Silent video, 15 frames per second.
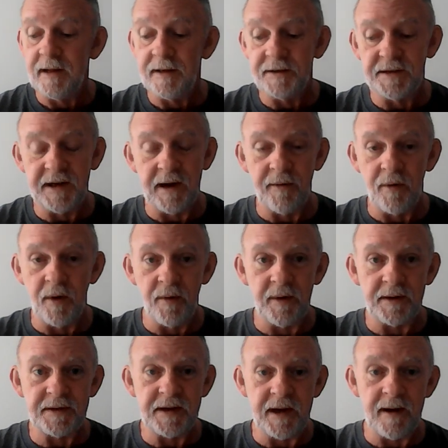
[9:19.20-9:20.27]
Zero
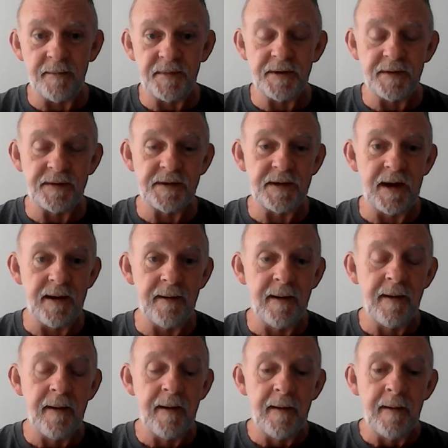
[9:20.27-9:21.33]
exceptions. And
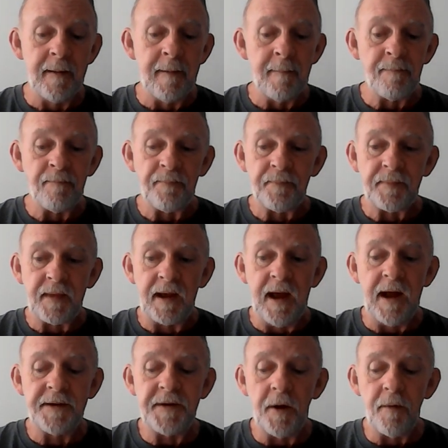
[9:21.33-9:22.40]

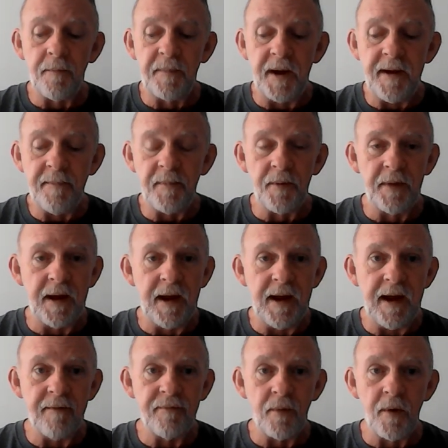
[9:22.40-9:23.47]
I told people that
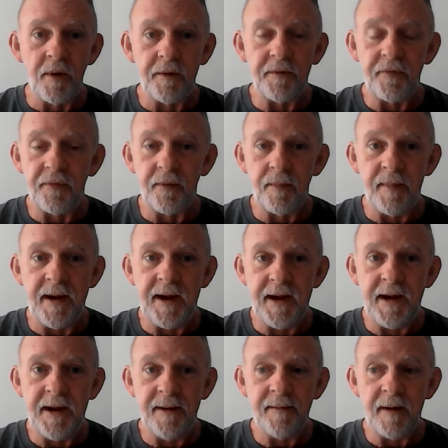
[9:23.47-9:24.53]
have worked for
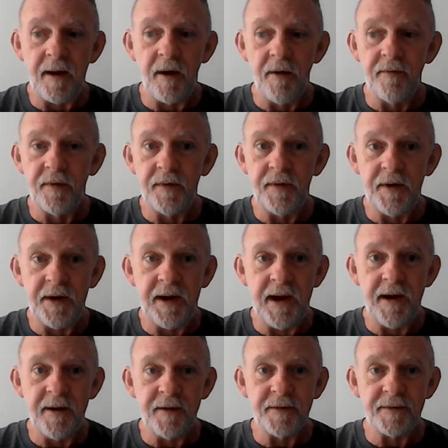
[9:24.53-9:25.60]
me over the
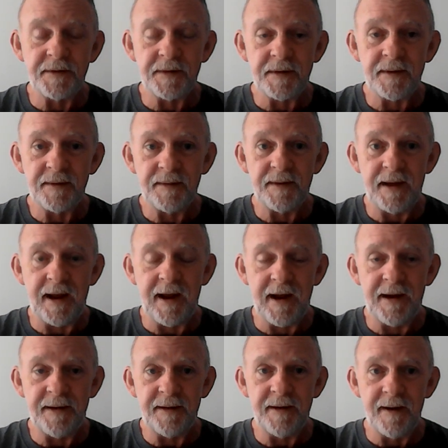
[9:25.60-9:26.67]
years
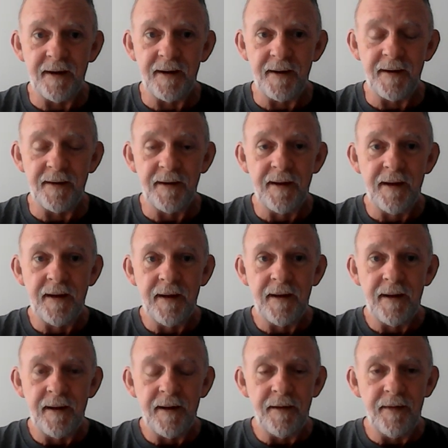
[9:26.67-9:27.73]
that
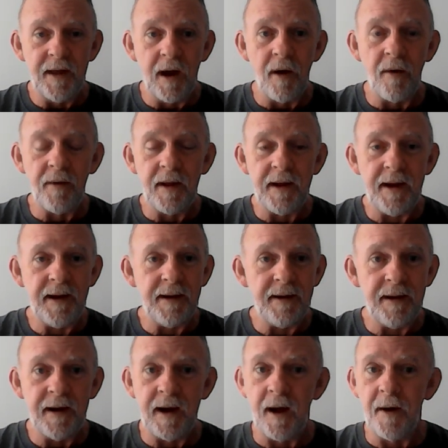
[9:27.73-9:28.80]
the only,
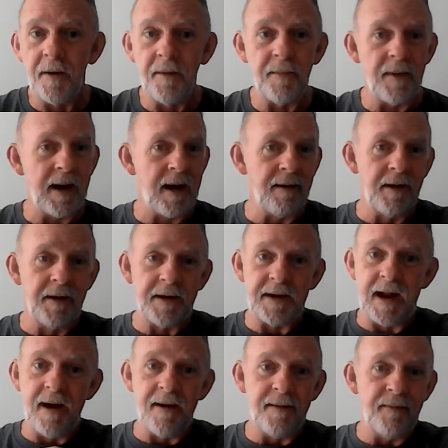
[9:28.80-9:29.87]
you know, I look
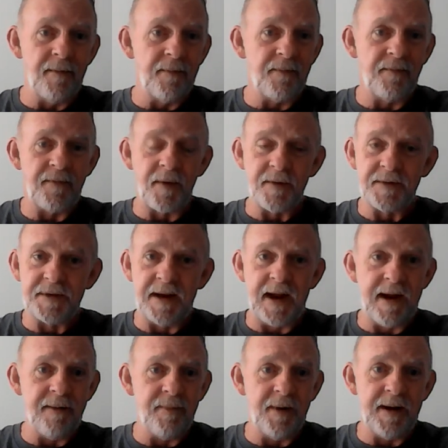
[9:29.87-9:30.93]
down first
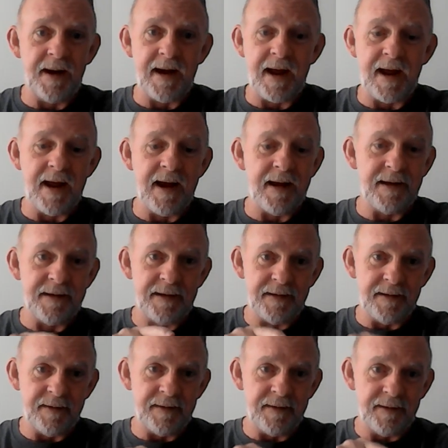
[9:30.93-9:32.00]
day with a guy and
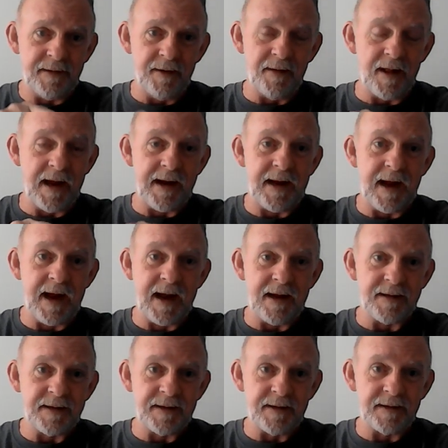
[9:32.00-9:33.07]
do like
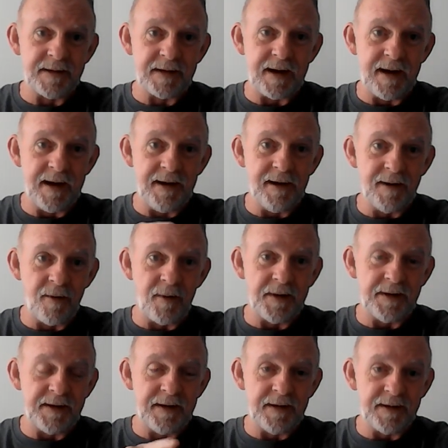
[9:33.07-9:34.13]
that and say, you know
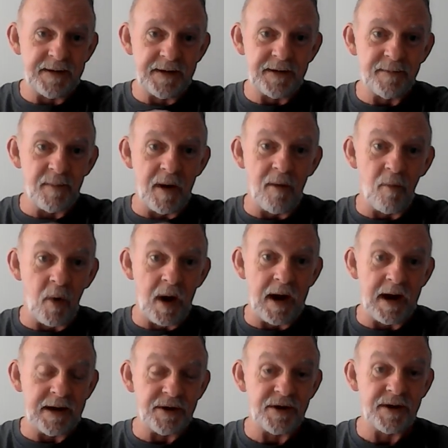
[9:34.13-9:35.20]
what, this is my
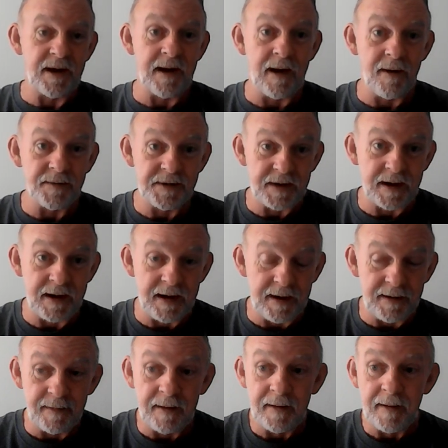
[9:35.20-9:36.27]
watch. And I'll
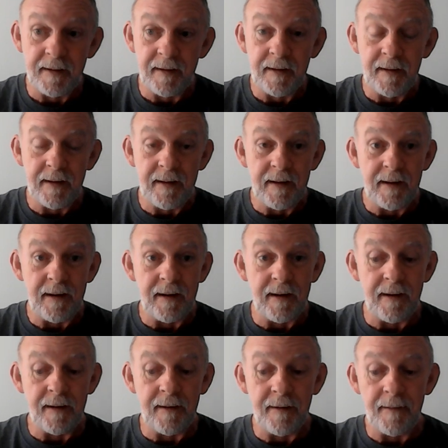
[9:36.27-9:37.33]
say,
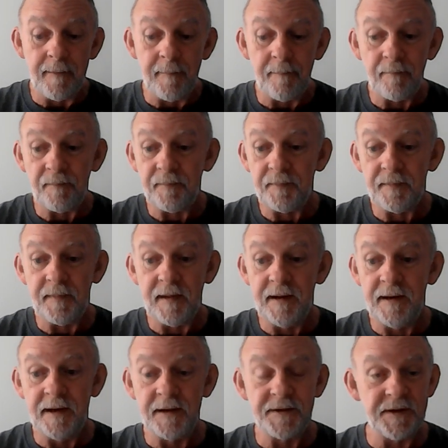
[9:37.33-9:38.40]

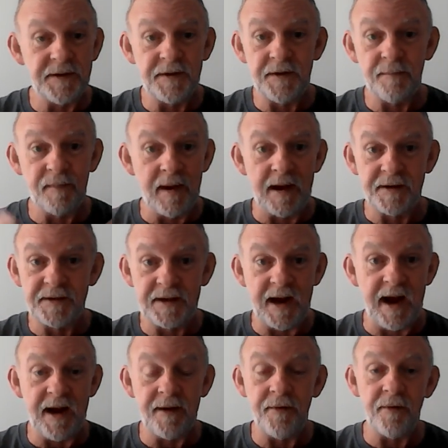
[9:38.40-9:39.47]
and this is my
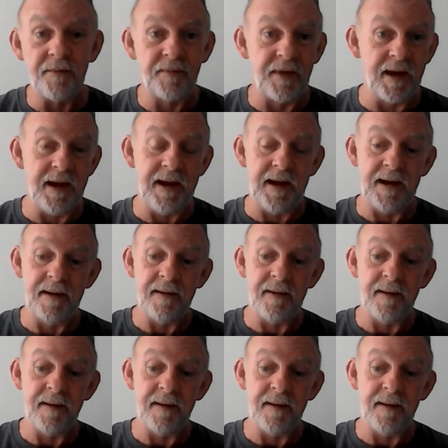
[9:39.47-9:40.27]
standard thing.